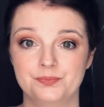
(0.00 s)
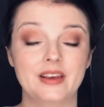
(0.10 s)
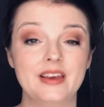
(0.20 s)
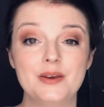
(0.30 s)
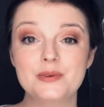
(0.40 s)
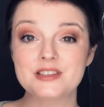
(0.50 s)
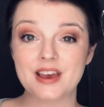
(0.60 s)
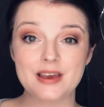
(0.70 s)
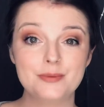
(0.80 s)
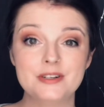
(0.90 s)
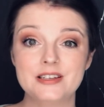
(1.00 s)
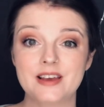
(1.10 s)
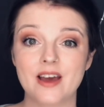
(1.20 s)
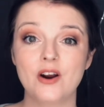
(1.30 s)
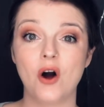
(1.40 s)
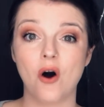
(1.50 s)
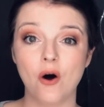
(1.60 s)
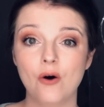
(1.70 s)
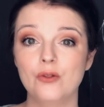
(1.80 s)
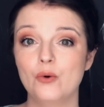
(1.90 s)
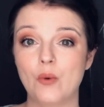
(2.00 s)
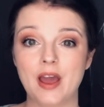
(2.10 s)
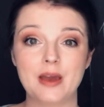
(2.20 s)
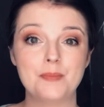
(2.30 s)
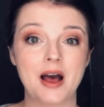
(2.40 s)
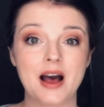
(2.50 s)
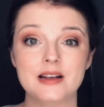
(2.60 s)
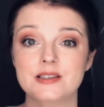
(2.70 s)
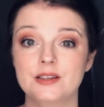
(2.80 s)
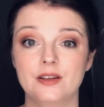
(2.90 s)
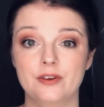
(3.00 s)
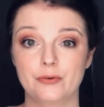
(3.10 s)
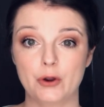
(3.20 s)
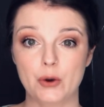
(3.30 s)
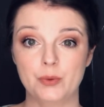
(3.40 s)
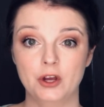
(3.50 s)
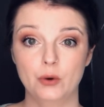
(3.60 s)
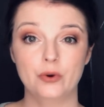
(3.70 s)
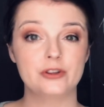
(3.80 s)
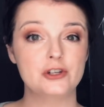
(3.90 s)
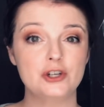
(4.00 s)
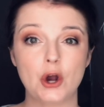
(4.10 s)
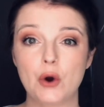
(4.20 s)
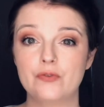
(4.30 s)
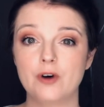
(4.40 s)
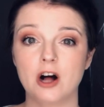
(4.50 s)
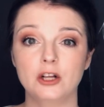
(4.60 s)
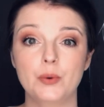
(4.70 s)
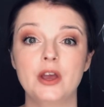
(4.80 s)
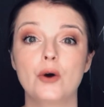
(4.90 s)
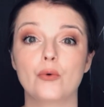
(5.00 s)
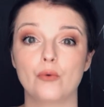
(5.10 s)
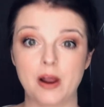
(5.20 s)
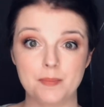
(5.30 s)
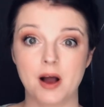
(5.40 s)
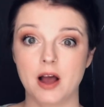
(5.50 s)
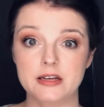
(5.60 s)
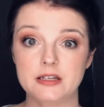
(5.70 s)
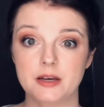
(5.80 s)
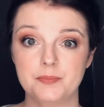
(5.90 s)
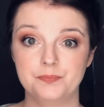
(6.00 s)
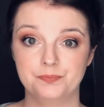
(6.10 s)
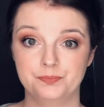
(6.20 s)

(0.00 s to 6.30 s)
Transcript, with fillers: He was able to get all the way past the living room, with Joe following right behind him.